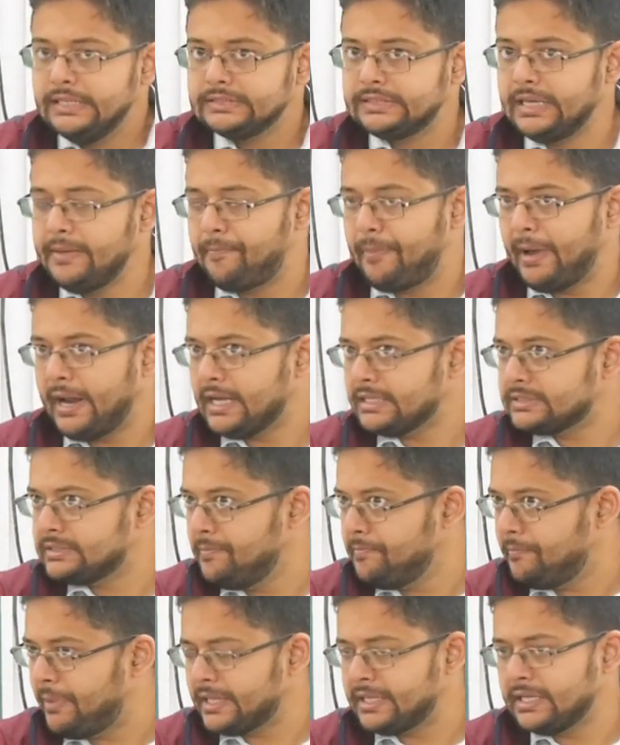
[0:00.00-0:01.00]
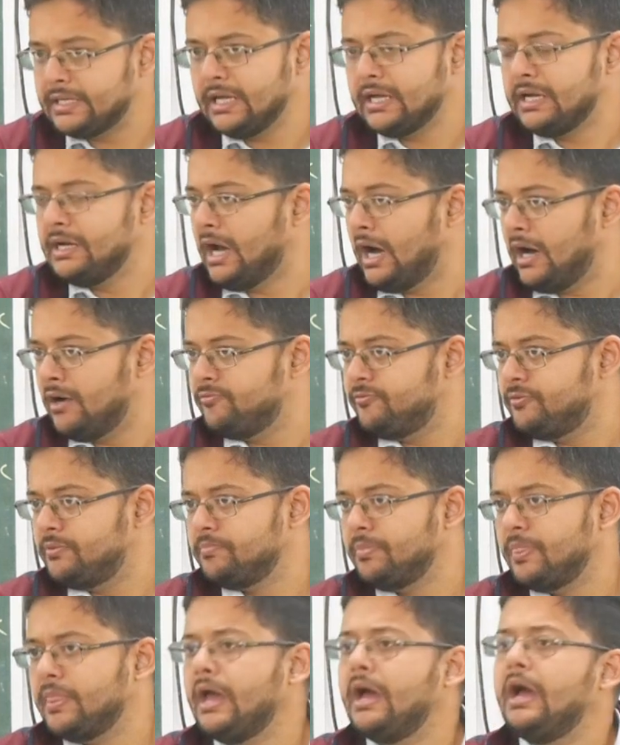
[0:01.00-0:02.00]
See, parasympathetic nerve,
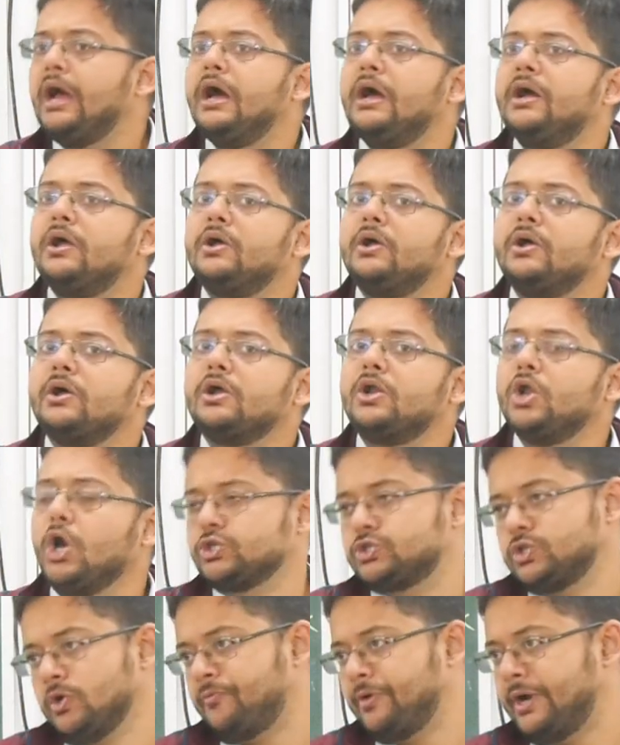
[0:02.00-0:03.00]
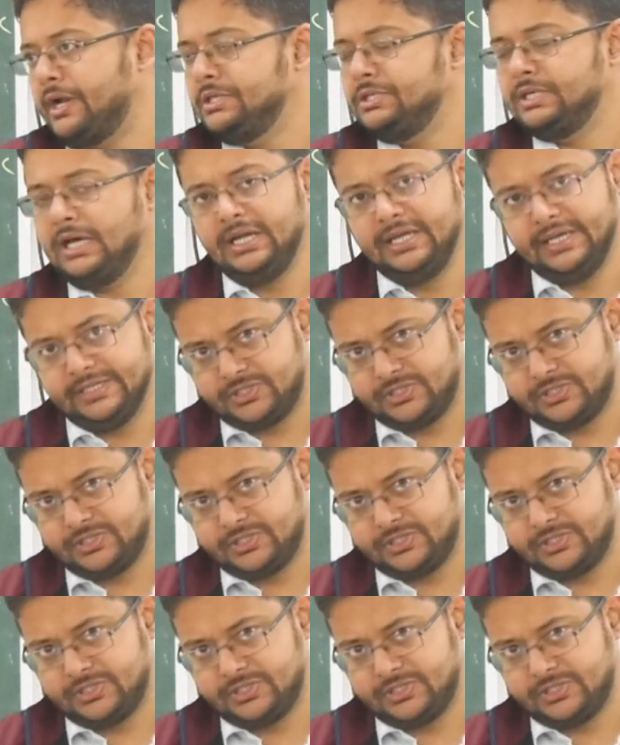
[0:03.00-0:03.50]
glossopharyngeal